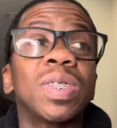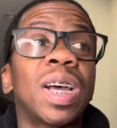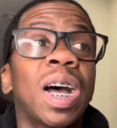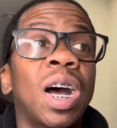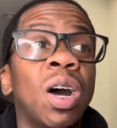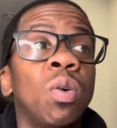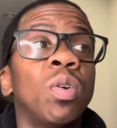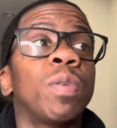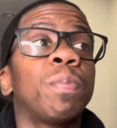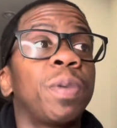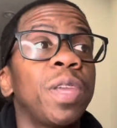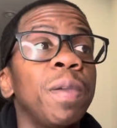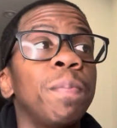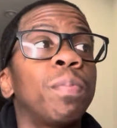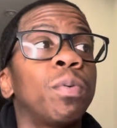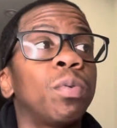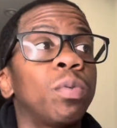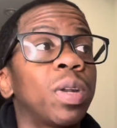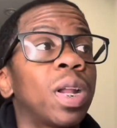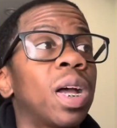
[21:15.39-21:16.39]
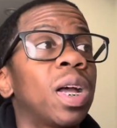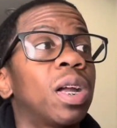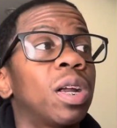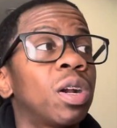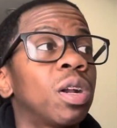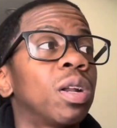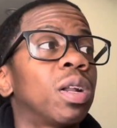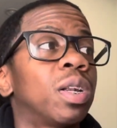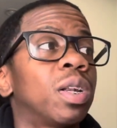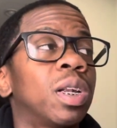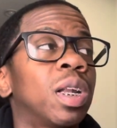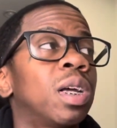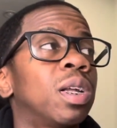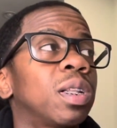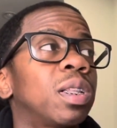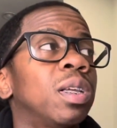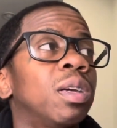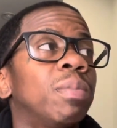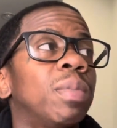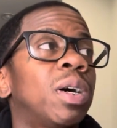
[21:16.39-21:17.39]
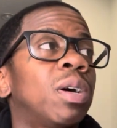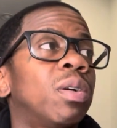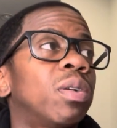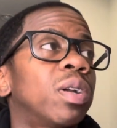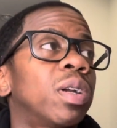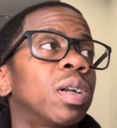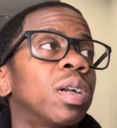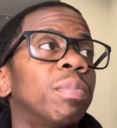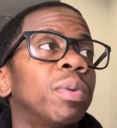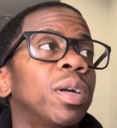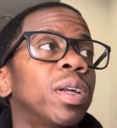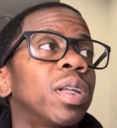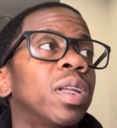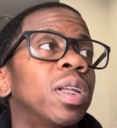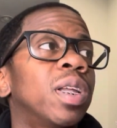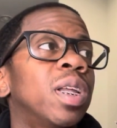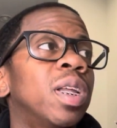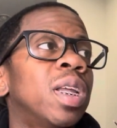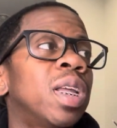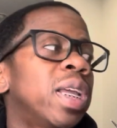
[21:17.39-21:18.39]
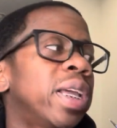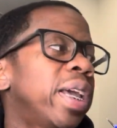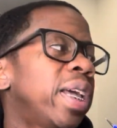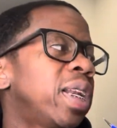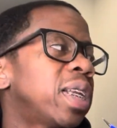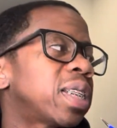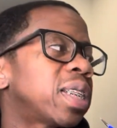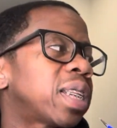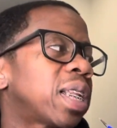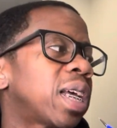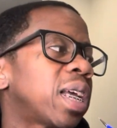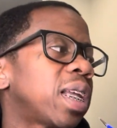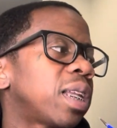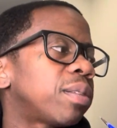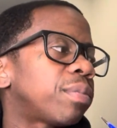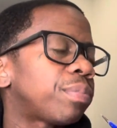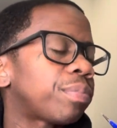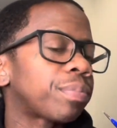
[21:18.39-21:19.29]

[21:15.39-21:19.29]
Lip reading: out in people, not them out in her, but, and it's like,